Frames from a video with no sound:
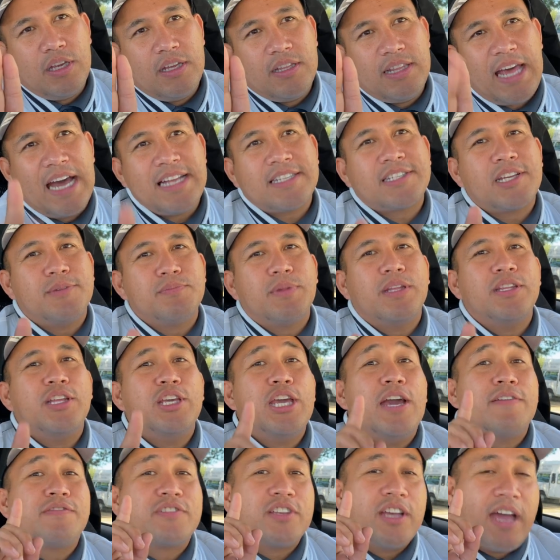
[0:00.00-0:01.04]
That's something that
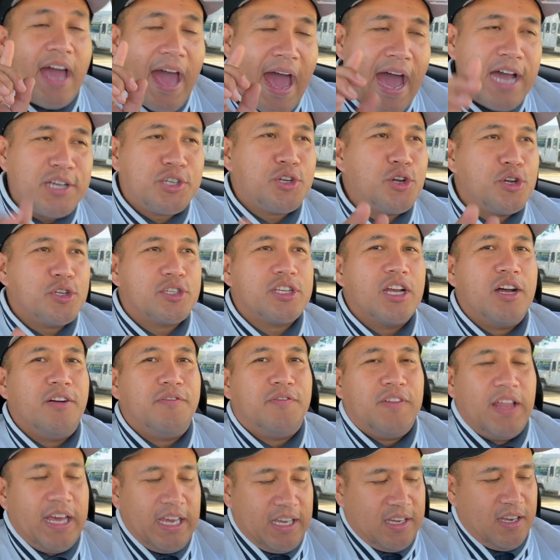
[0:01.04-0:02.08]
you have to ask
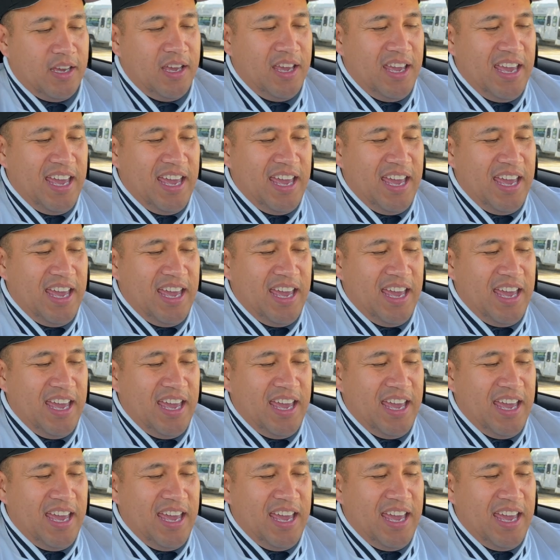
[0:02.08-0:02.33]
yourself, like,